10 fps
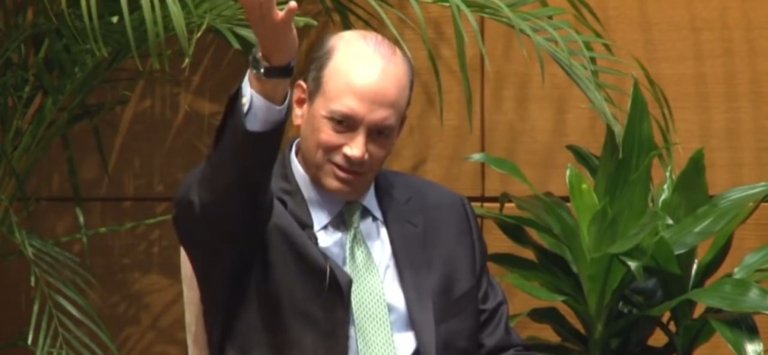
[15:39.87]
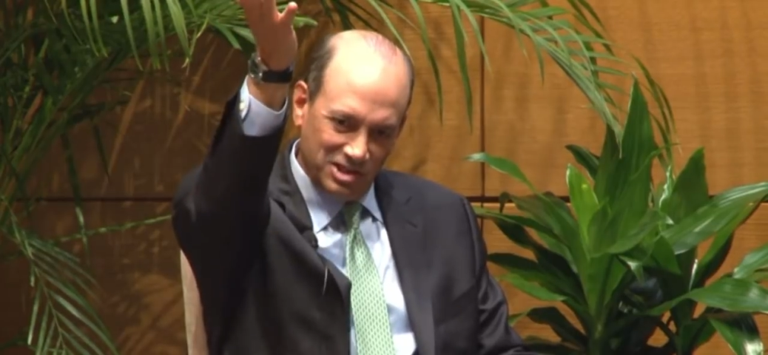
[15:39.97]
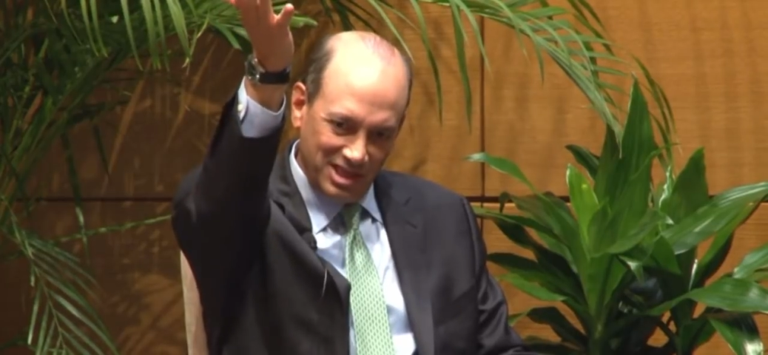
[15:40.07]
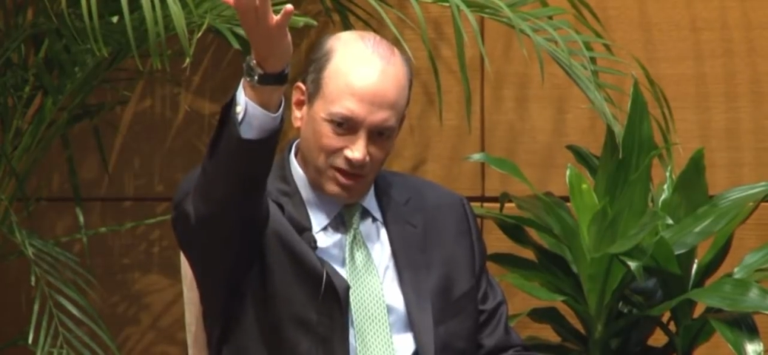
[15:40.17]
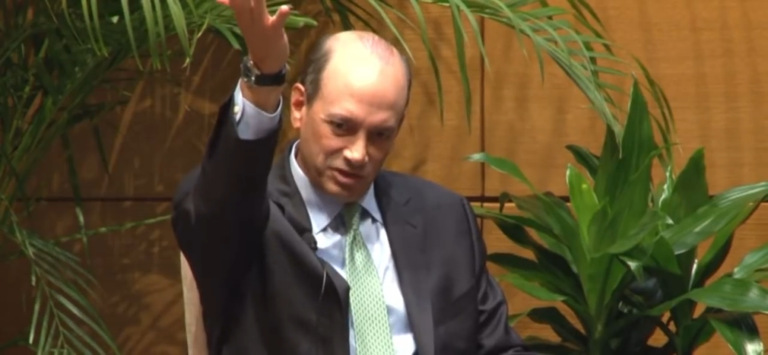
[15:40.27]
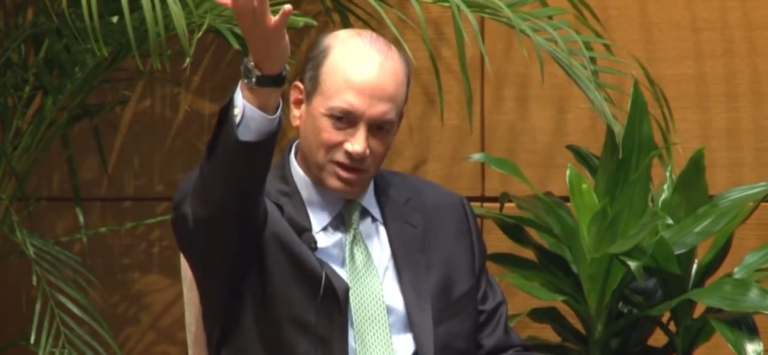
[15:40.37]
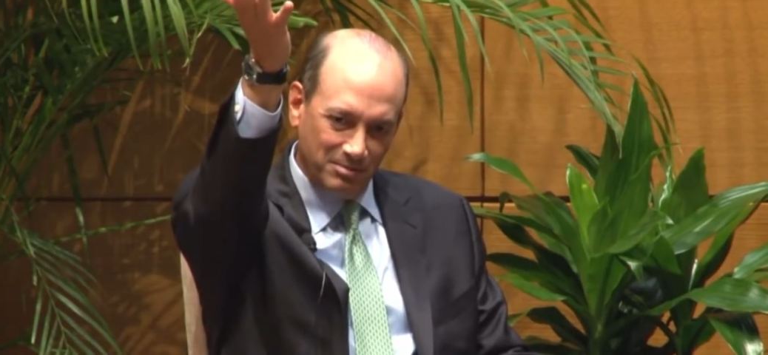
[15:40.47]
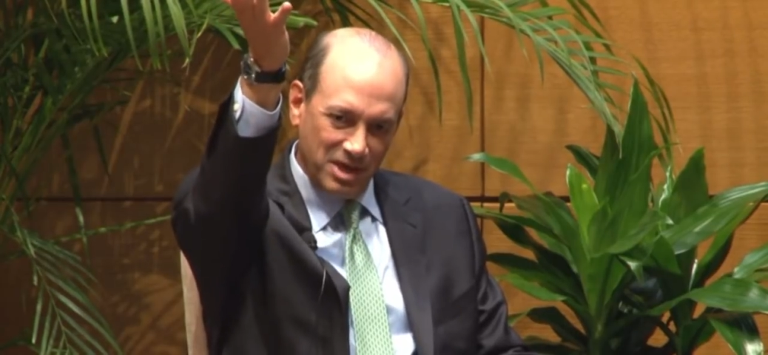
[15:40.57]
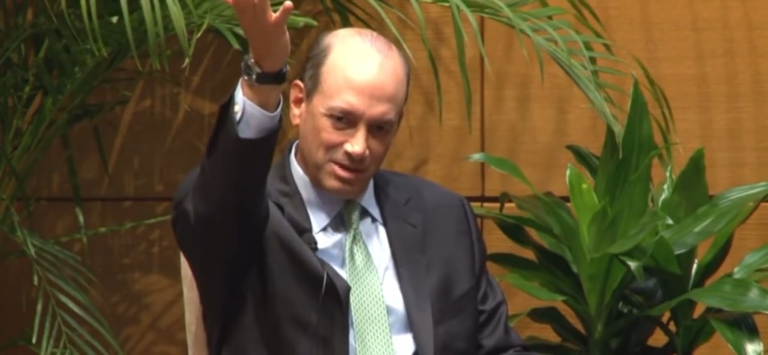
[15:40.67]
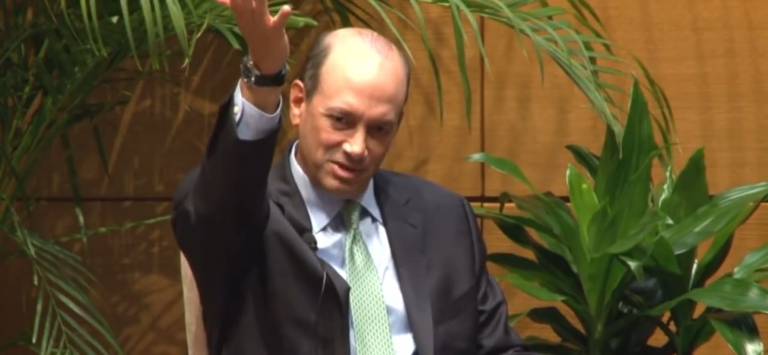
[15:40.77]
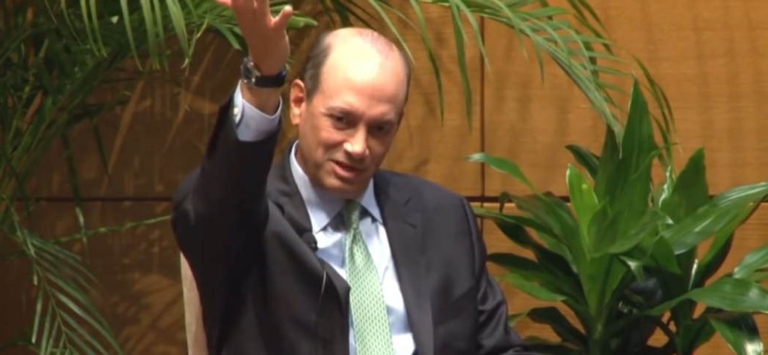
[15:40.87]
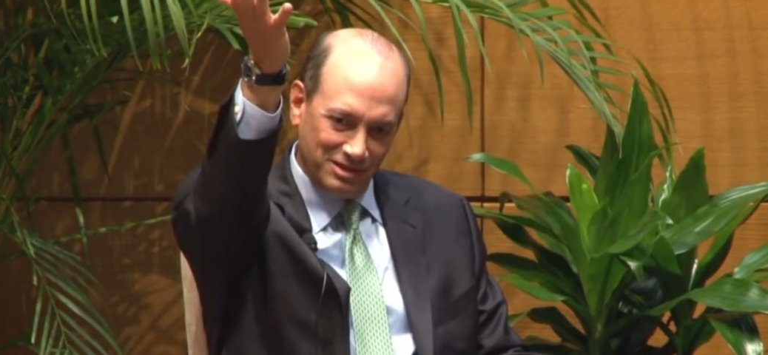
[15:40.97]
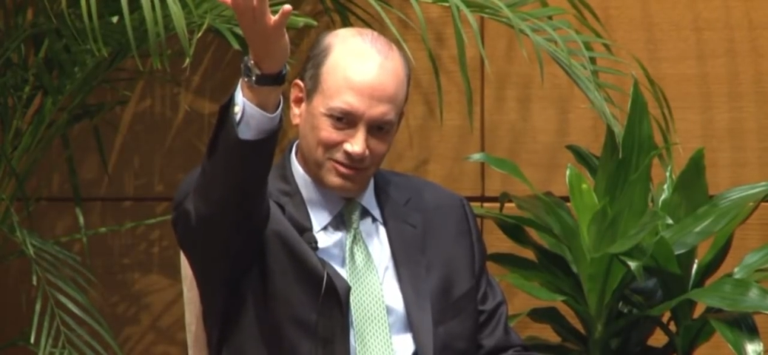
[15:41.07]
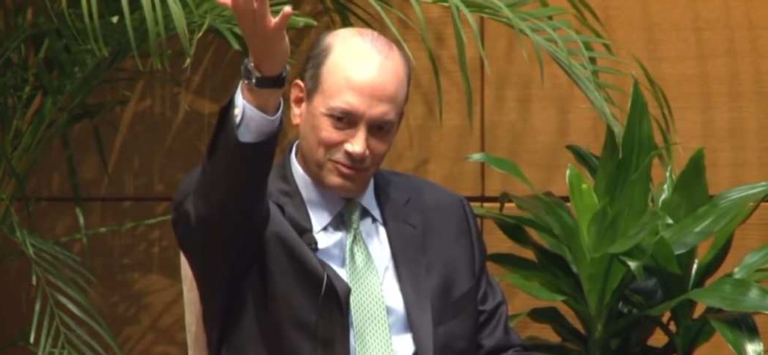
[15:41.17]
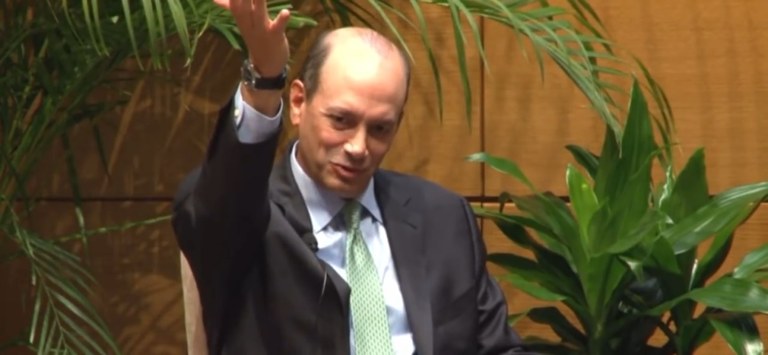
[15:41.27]
sell some
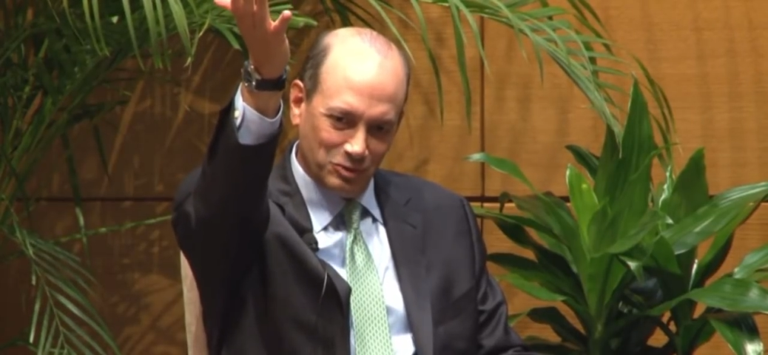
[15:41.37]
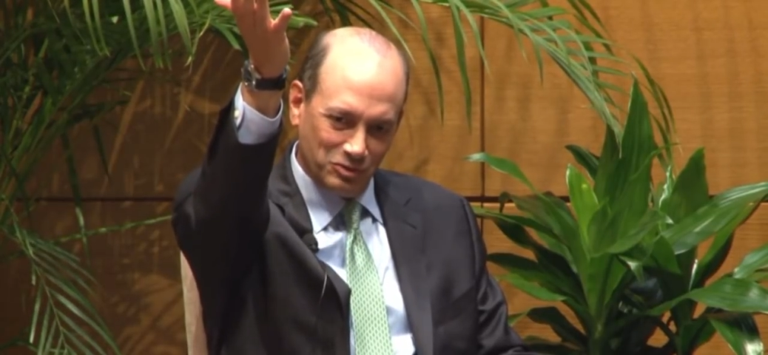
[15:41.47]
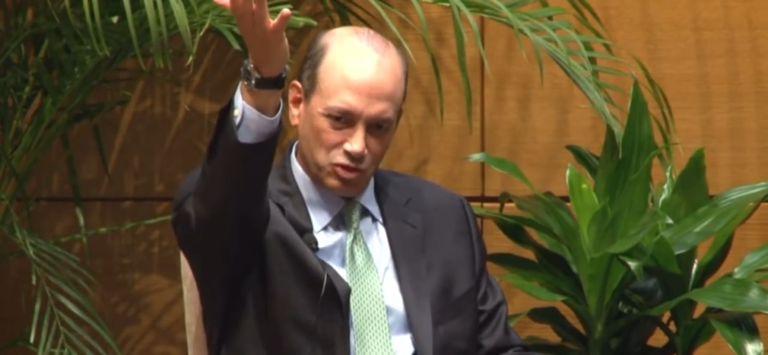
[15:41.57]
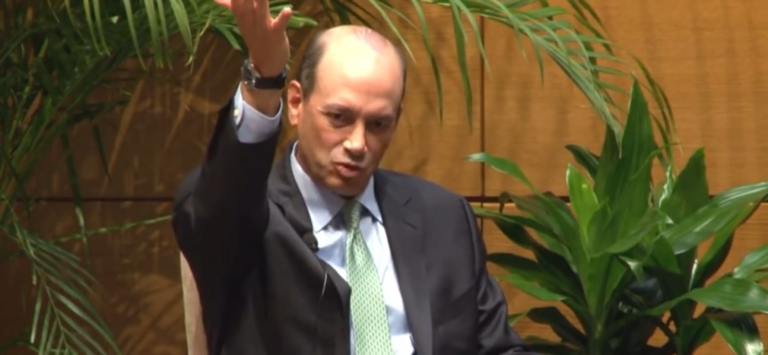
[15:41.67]
maybe if you're